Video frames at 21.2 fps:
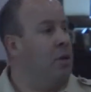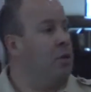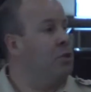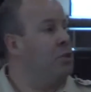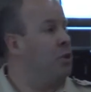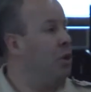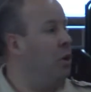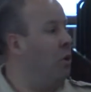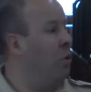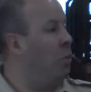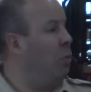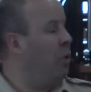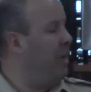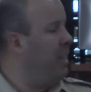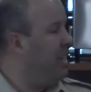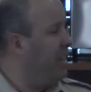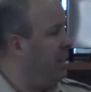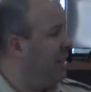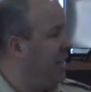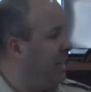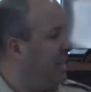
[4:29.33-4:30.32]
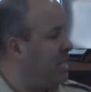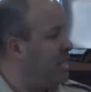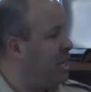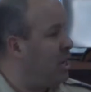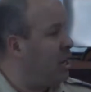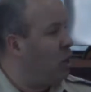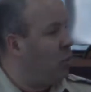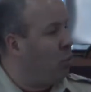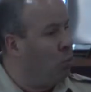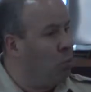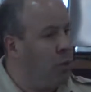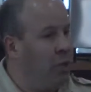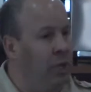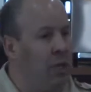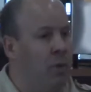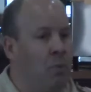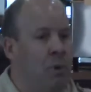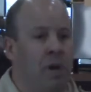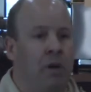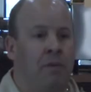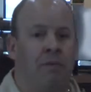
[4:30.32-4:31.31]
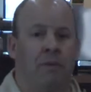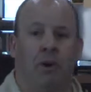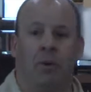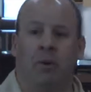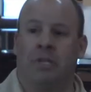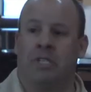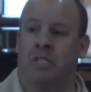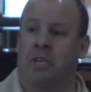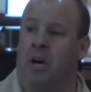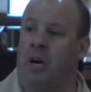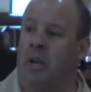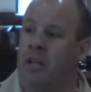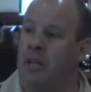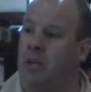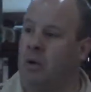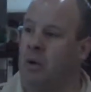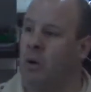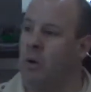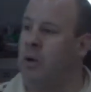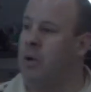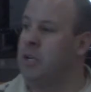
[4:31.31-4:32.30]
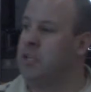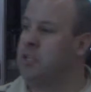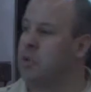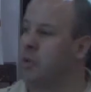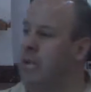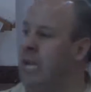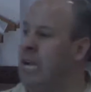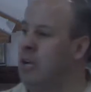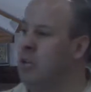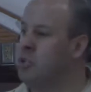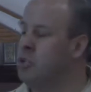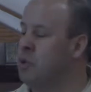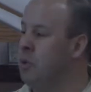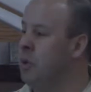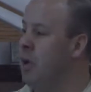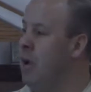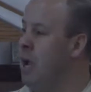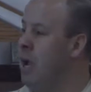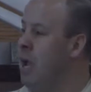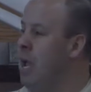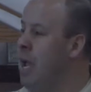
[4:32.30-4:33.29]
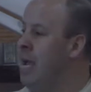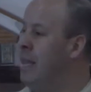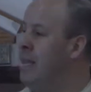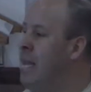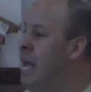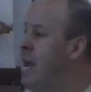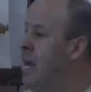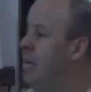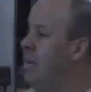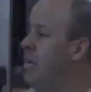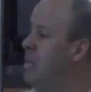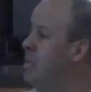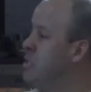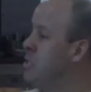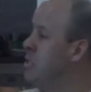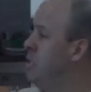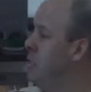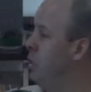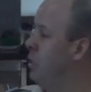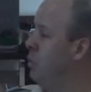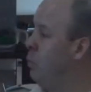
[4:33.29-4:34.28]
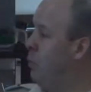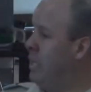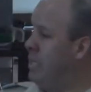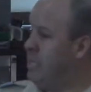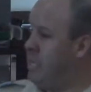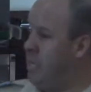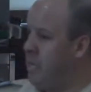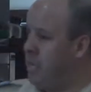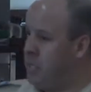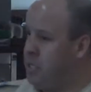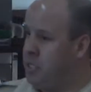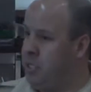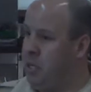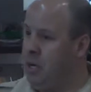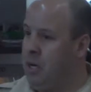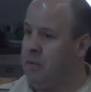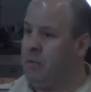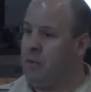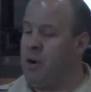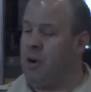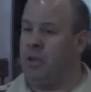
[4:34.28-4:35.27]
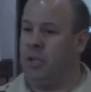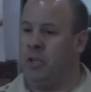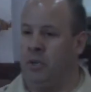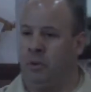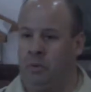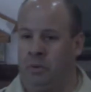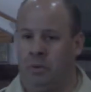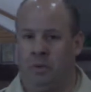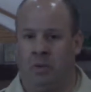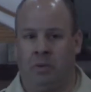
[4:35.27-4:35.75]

So one of the things that I really want to focus on in the Cornhusker Council, and that is the retention of our youth.